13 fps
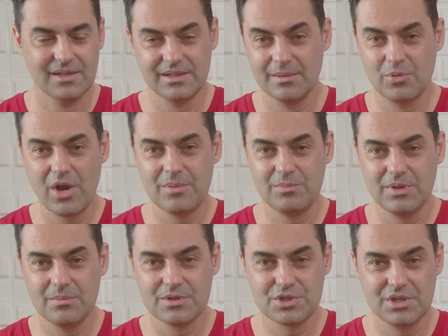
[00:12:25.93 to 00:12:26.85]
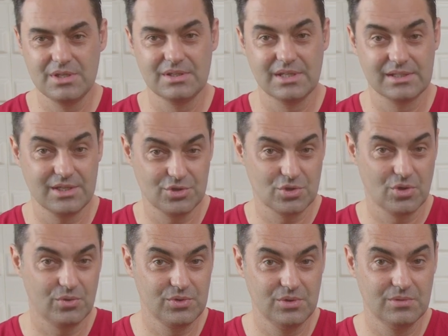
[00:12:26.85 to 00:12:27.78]
The brand B machine that I
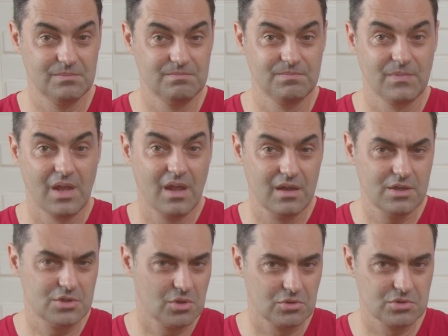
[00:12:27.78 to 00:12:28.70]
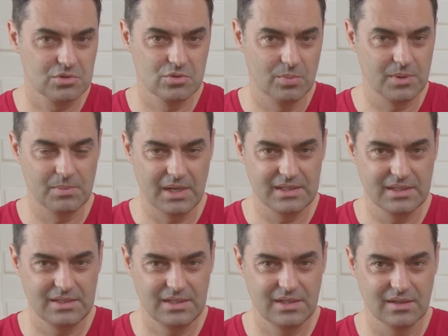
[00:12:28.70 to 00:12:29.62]
showed you is also super bad
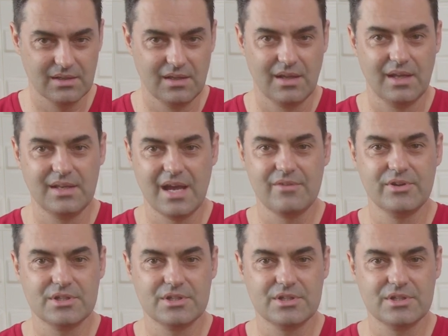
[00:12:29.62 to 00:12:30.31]
idea and have